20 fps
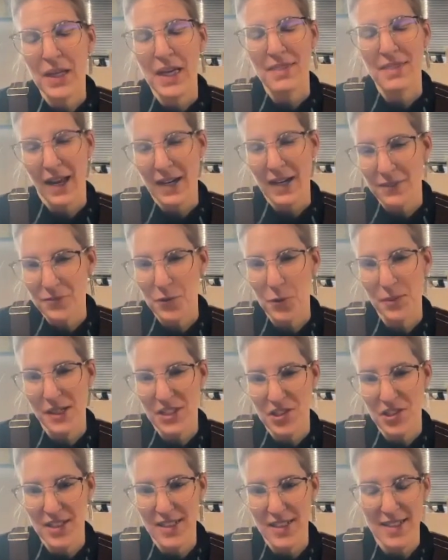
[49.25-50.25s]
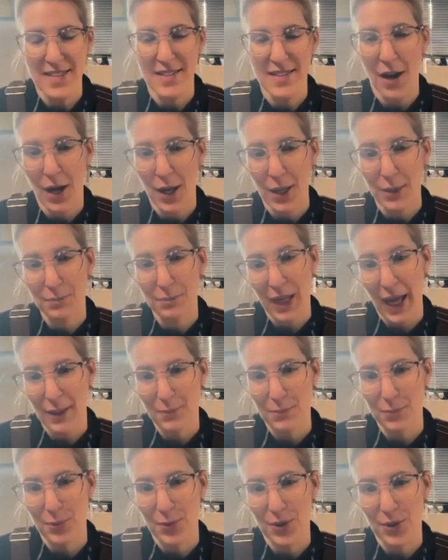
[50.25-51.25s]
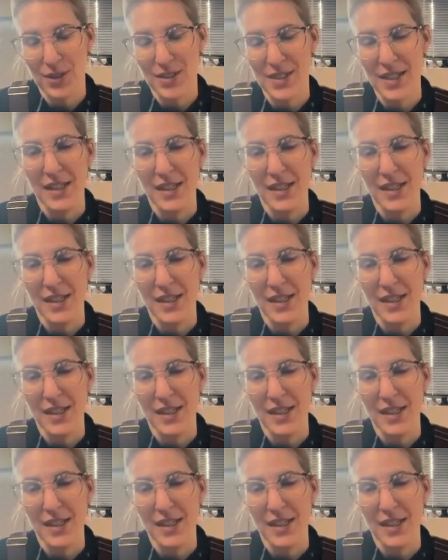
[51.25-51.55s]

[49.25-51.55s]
That information is on Blackboard,